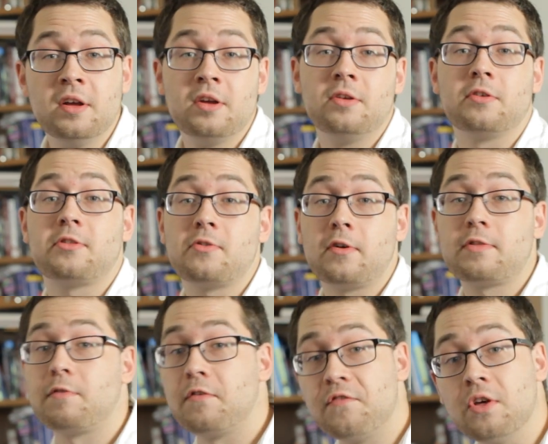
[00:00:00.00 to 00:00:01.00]
your source
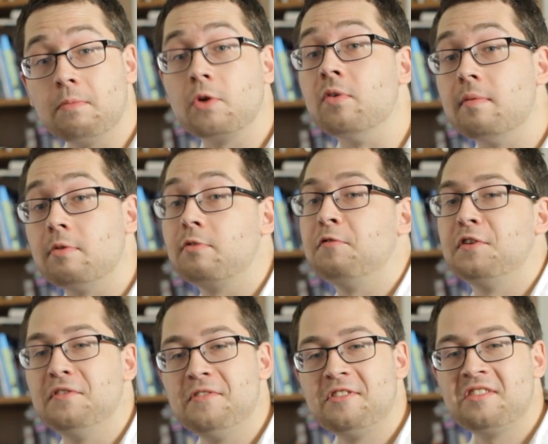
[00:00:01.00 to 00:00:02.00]
for film equipment
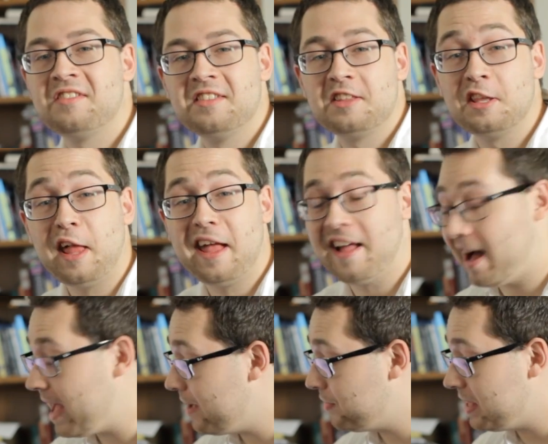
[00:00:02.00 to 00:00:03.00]
reviews. Today, I
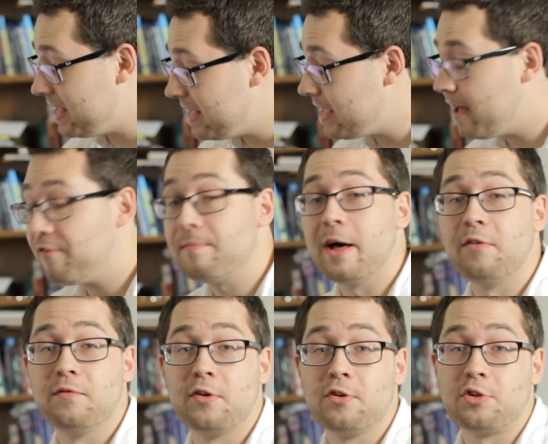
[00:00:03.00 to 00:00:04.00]
have the EF mount
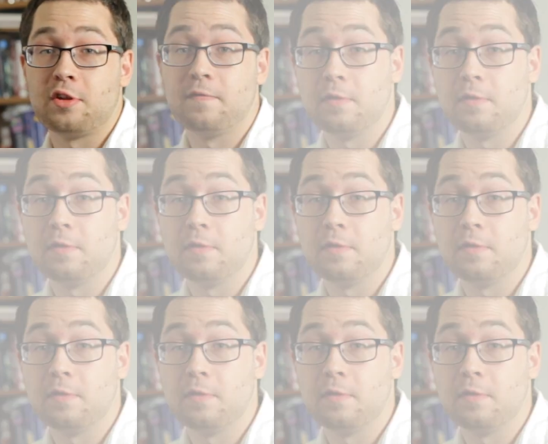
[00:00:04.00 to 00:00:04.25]
version of